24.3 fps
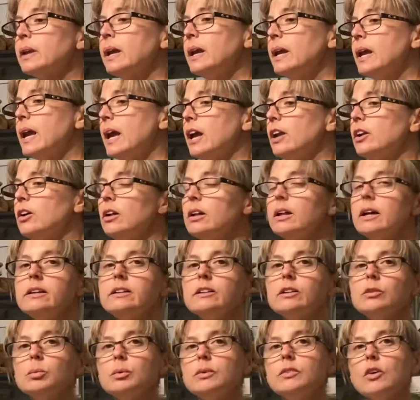and all I
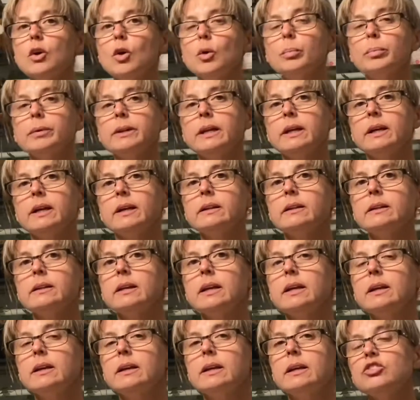did was open it.
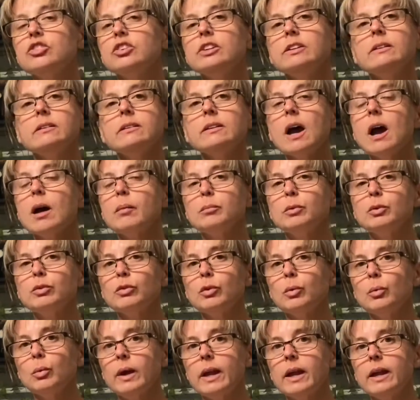She did not move
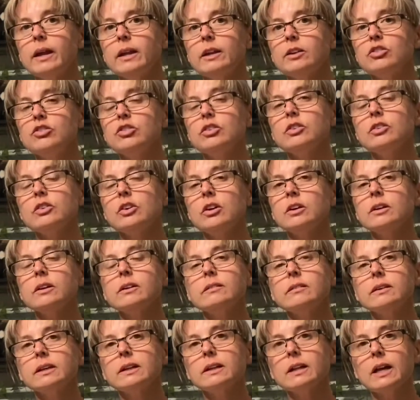away. She started
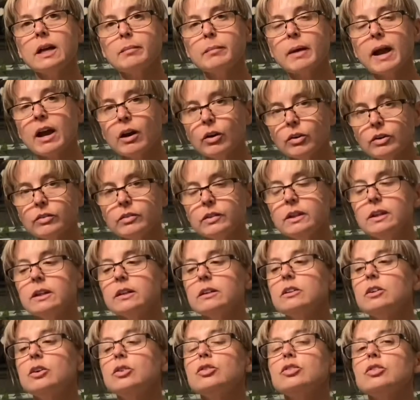to climb out of the
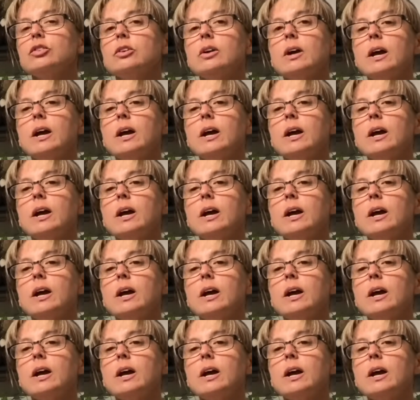enclosure.